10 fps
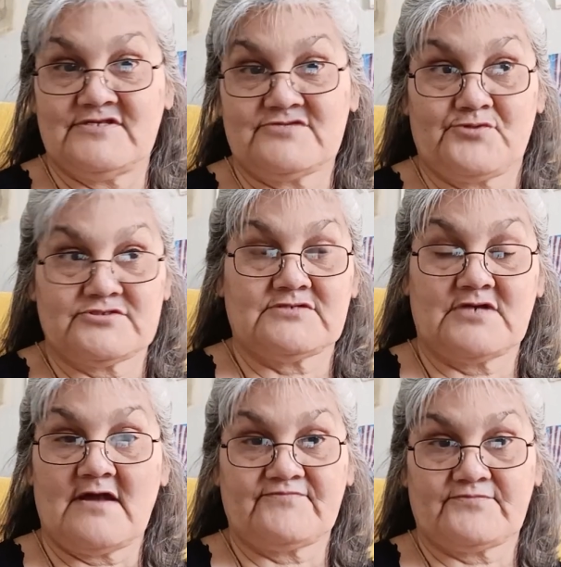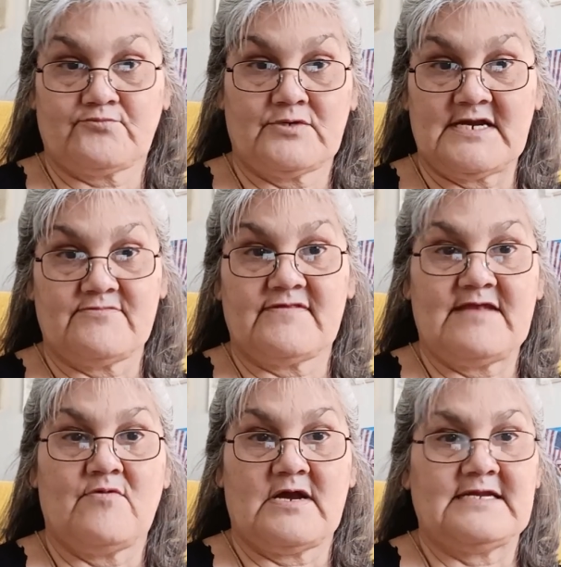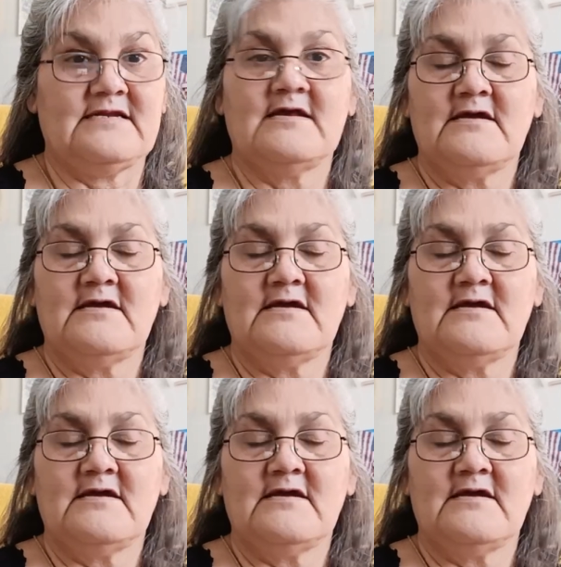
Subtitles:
this person got whatever they wanted.